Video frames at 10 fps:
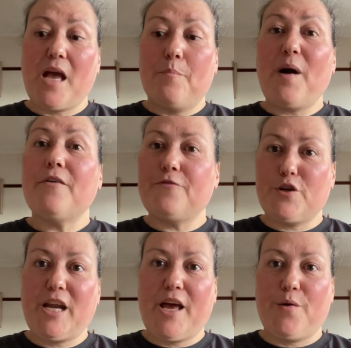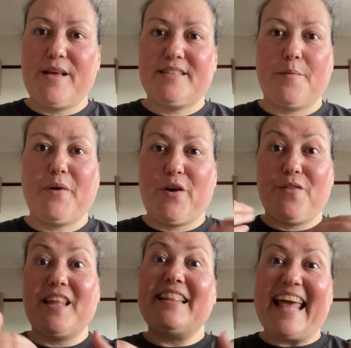But for now, it's about
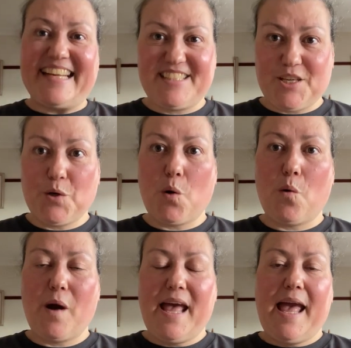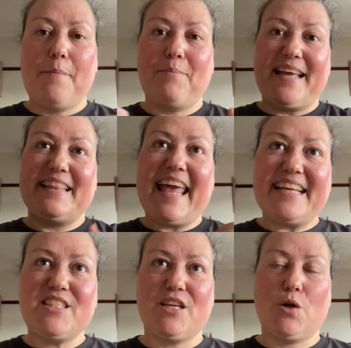the letting go. And by
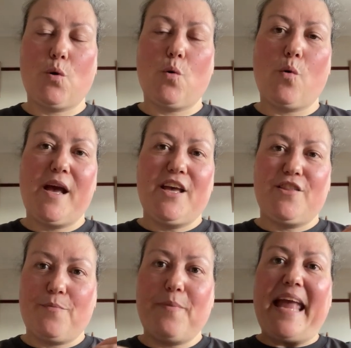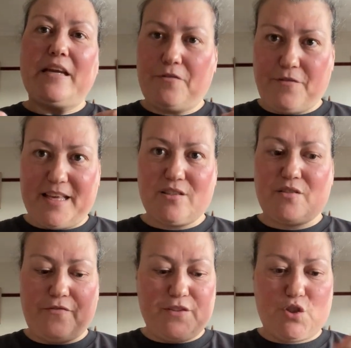letting go, the benefits
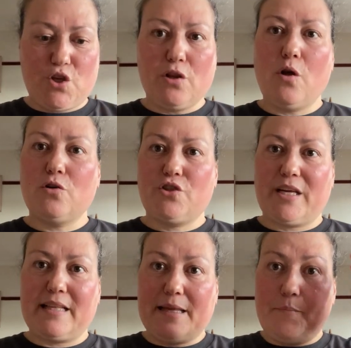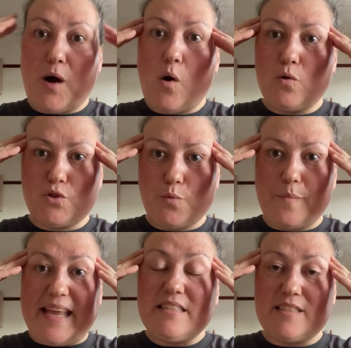physiologically, but also
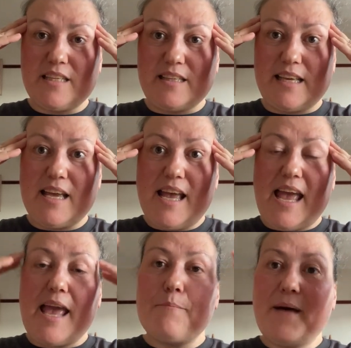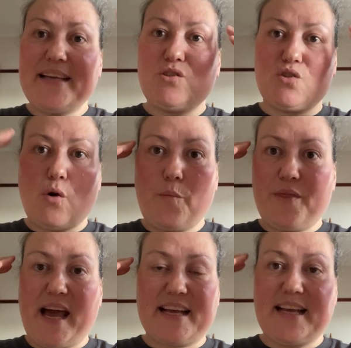mentally, it might stop
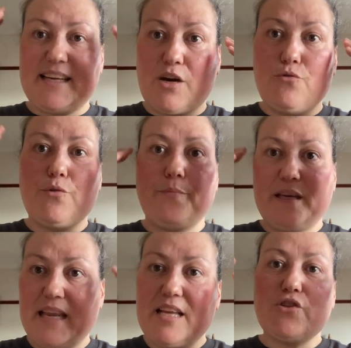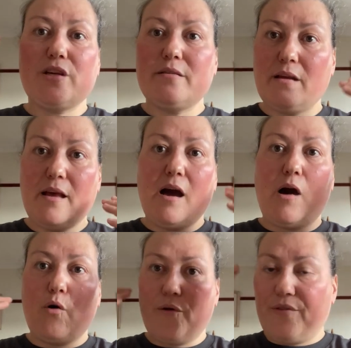that kind of rumination
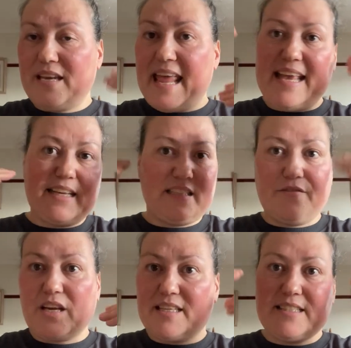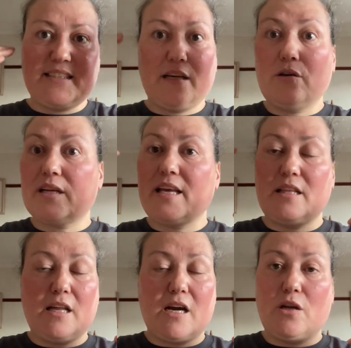or the negative kind of
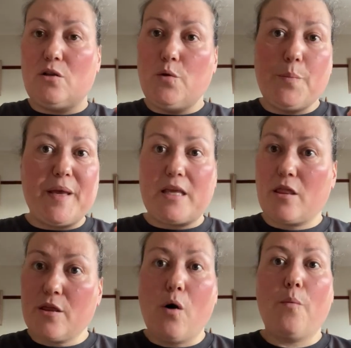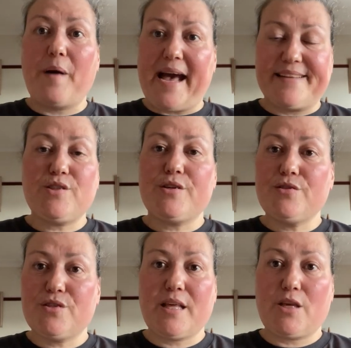circular looping thought
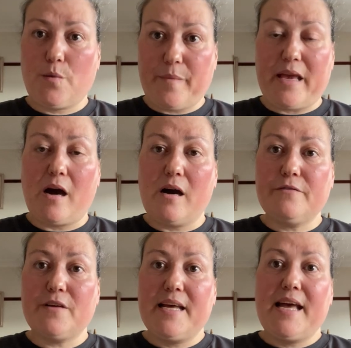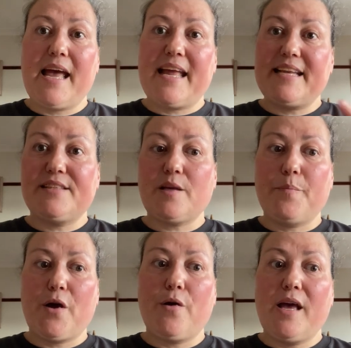patterns that you may have. And it's
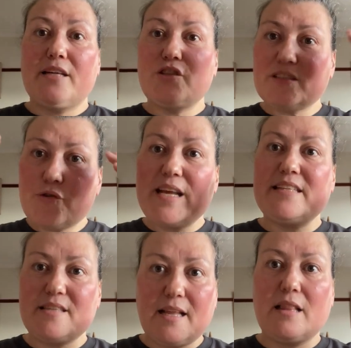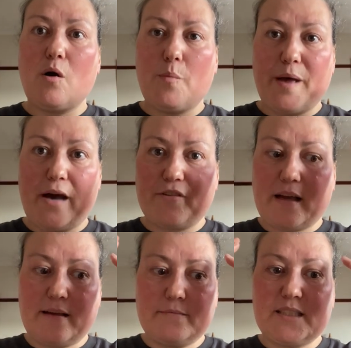about just creating a little bit of
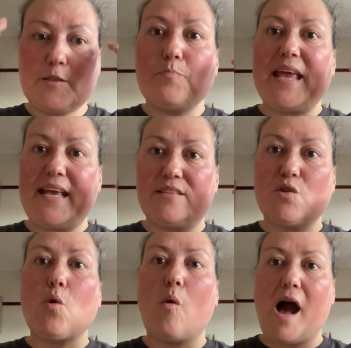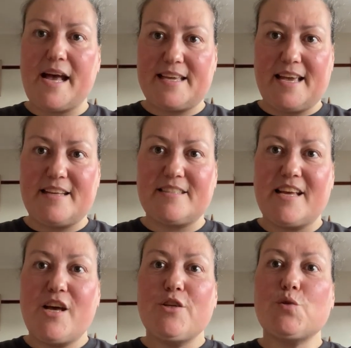space, quiet,
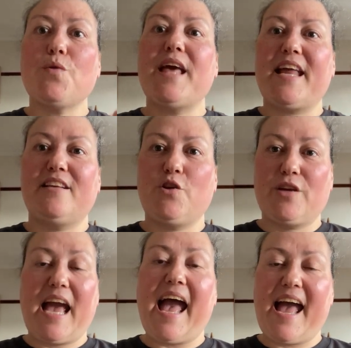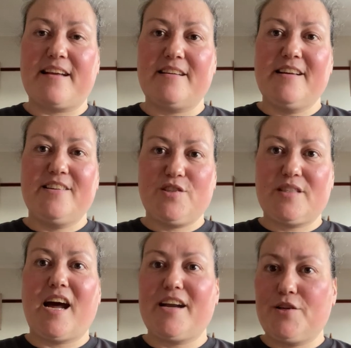so then you can
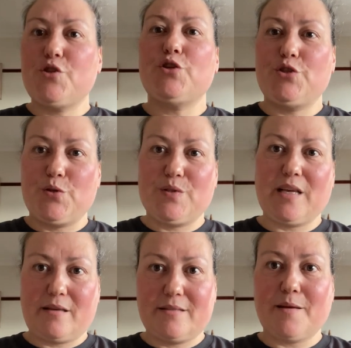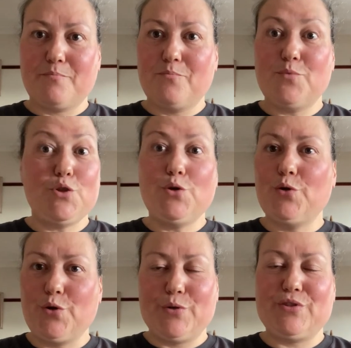start introducing some new
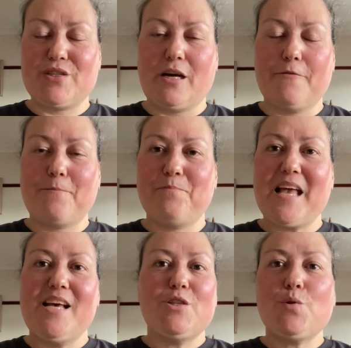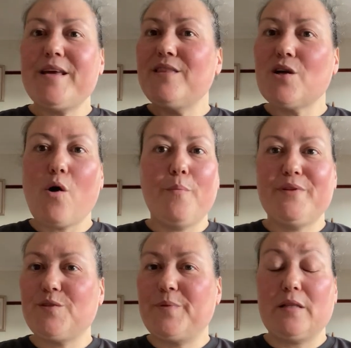good stuff. So in the
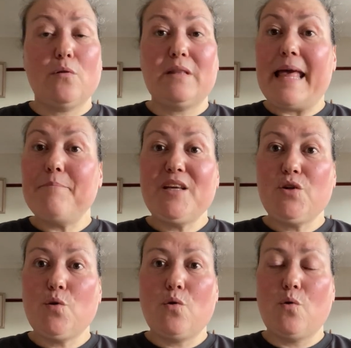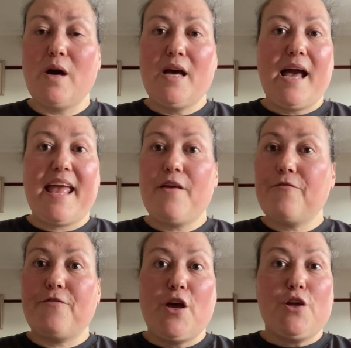comments below, let me know
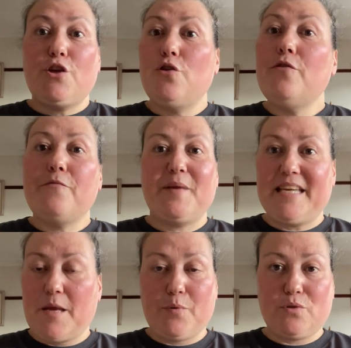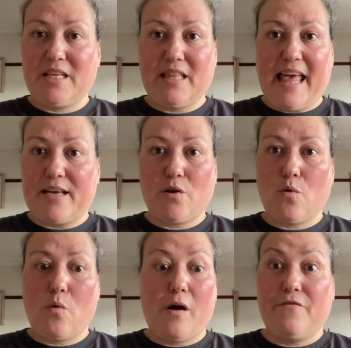if you've been able to let
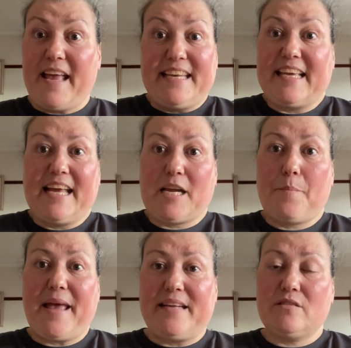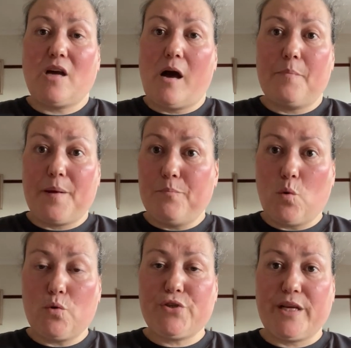go of any kind of pent up
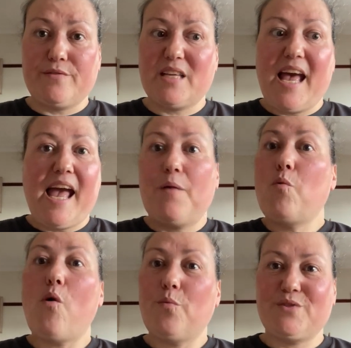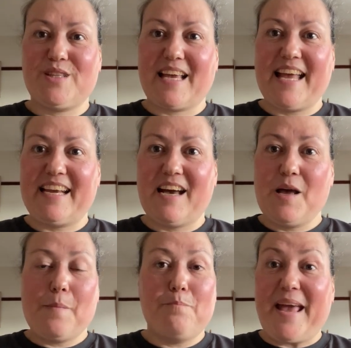emotions, and what was the kind of
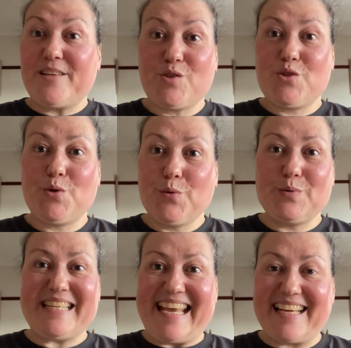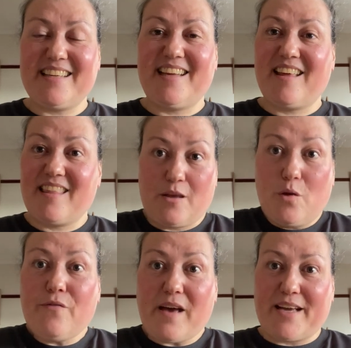best tool technique that
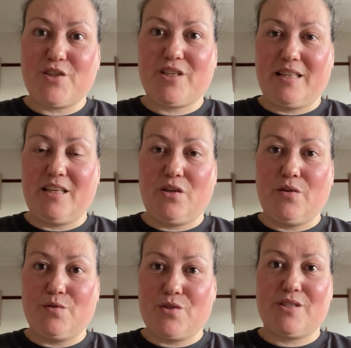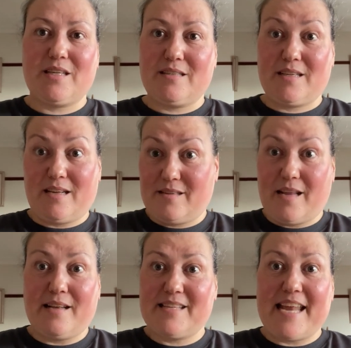you've actually used
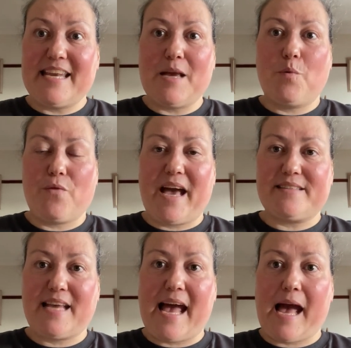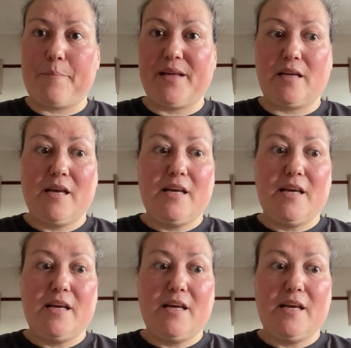to enable that to happen.